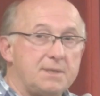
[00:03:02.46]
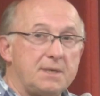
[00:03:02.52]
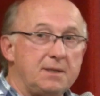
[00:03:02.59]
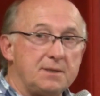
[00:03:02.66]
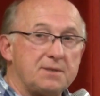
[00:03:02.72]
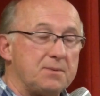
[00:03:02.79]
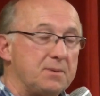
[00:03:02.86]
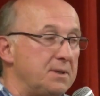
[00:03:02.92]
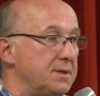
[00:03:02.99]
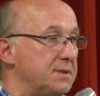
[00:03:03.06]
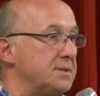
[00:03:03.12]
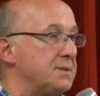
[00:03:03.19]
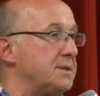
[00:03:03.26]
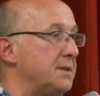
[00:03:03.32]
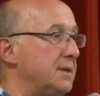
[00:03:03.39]
say this one
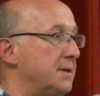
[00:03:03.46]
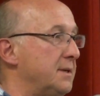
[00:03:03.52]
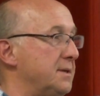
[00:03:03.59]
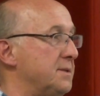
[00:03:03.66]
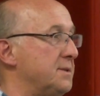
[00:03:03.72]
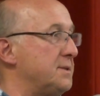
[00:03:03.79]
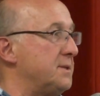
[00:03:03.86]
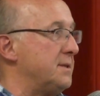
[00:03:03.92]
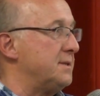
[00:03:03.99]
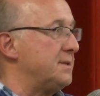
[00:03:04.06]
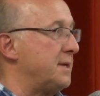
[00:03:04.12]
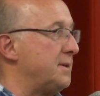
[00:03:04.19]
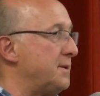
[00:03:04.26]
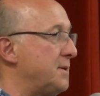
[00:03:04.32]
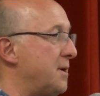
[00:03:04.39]
is
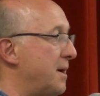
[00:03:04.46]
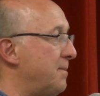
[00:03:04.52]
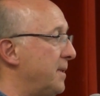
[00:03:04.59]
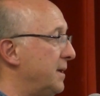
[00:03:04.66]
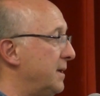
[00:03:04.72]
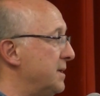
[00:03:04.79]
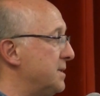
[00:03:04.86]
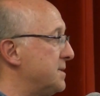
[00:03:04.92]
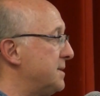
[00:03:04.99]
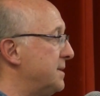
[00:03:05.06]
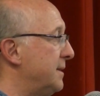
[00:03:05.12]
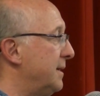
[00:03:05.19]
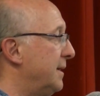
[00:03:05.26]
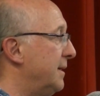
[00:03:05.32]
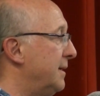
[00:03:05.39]
at the top of the
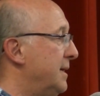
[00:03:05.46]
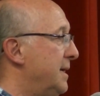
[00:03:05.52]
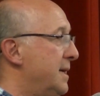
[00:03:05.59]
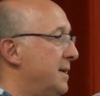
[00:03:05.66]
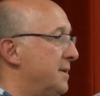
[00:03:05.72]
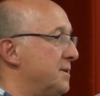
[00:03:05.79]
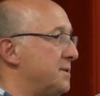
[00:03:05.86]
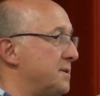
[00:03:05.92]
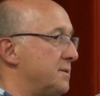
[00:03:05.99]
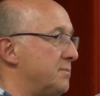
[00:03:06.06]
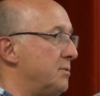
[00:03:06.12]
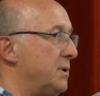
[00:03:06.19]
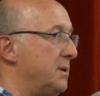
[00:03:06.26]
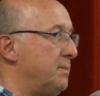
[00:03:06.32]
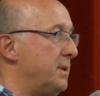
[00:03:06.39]
list. This has
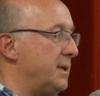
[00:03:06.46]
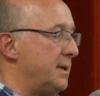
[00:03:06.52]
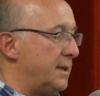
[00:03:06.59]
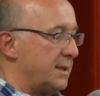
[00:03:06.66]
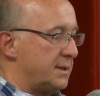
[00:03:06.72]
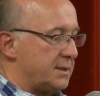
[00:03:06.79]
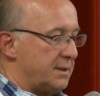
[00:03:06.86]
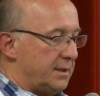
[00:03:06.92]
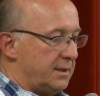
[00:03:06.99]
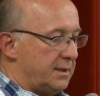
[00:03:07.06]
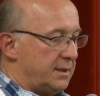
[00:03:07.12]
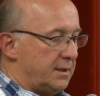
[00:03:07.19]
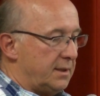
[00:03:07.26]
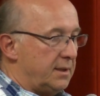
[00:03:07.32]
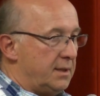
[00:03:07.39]
really been an
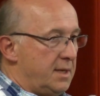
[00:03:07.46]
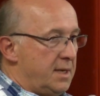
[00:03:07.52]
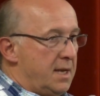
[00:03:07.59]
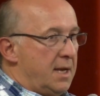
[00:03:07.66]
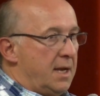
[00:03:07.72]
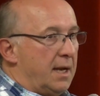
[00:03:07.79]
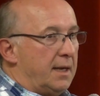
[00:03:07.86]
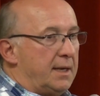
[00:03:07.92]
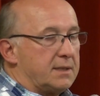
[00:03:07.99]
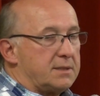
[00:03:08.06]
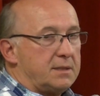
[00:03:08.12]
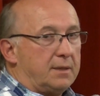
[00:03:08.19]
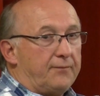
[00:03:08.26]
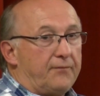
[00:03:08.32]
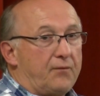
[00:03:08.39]
excellent
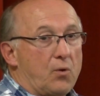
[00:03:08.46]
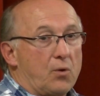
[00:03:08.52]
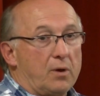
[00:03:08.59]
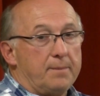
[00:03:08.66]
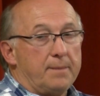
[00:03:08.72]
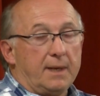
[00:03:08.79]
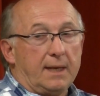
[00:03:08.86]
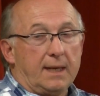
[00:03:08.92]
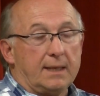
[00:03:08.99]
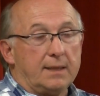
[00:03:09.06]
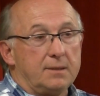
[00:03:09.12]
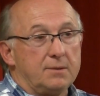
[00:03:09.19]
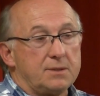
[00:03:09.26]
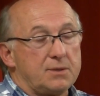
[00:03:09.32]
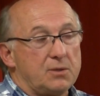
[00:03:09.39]
forum,
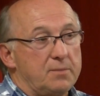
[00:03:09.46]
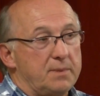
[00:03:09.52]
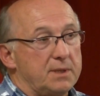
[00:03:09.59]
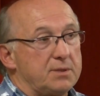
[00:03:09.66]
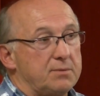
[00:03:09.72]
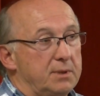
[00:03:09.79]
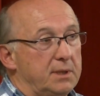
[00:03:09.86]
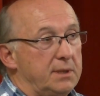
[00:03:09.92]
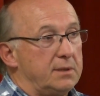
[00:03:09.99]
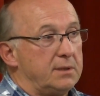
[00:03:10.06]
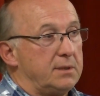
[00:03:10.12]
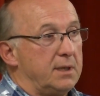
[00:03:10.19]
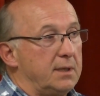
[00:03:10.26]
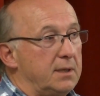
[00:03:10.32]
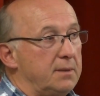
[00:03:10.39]
and there's so much really to
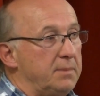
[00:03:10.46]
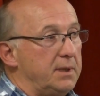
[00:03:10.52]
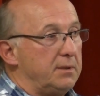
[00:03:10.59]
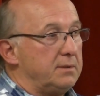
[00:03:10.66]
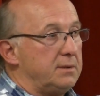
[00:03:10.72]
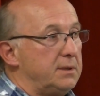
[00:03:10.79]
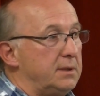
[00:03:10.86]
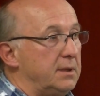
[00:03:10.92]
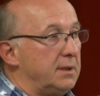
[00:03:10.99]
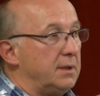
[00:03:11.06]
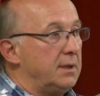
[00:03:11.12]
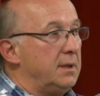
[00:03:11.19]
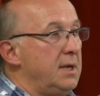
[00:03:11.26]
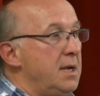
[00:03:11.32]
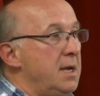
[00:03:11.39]
talk
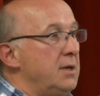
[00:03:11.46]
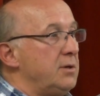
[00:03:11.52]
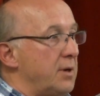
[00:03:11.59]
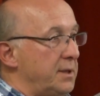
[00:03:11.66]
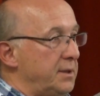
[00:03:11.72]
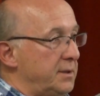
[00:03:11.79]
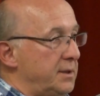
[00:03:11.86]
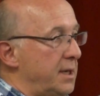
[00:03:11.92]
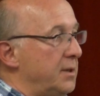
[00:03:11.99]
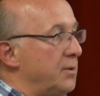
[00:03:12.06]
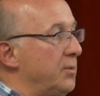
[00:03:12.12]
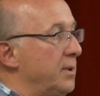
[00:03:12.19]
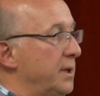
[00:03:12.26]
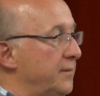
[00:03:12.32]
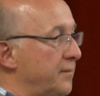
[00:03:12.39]
about, trying to take
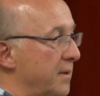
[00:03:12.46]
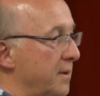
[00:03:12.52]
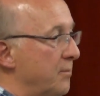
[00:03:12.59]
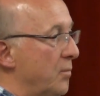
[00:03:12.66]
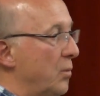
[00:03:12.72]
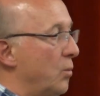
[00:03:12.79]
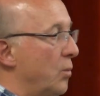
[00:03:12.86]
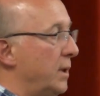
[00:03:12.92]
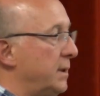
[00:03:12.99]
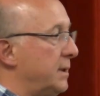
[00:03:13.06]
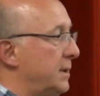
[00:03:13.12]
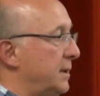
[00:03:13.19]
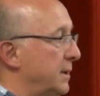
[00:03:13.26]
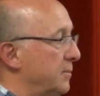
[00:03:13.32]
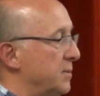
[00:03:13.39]
away from
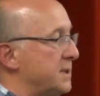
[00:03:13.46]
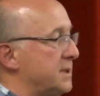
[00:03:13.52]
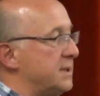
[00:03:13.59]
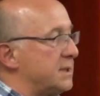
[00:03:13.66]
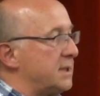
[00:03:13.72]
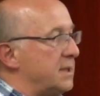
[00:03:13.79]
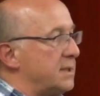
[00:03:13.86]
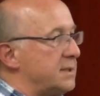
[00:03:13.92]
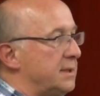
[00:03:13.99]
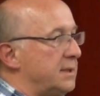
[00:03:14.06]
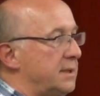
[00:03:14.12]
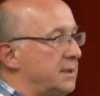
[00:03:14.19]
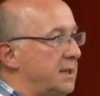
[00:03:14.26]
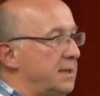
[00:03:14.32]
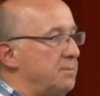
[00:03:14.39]
what was discussed at
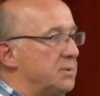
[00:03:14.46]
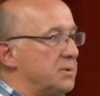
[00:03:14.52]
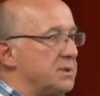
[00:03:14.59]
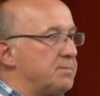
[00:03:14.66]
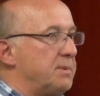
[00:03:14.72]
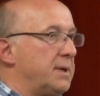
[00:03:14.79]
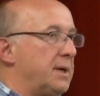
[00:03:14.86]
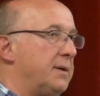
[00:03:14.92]
the tables, but